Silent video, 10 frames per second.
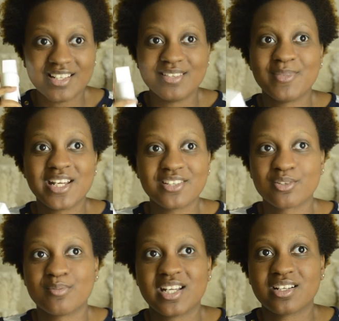it made
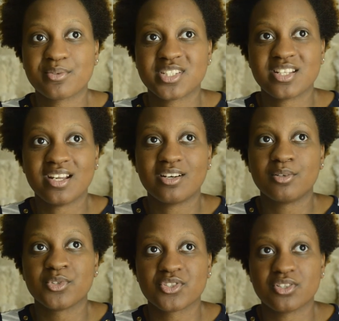their makeup stay
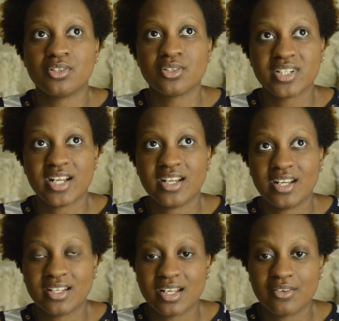almost all
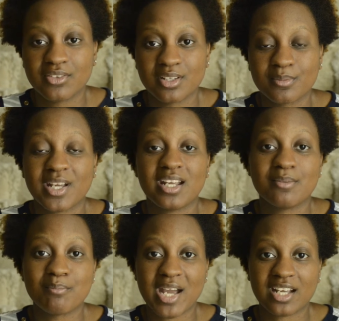day and gave them
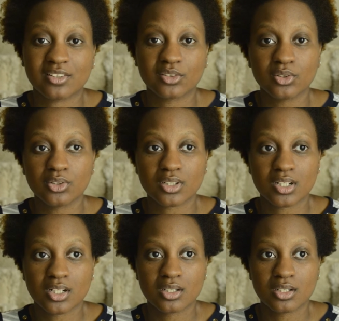a matte look.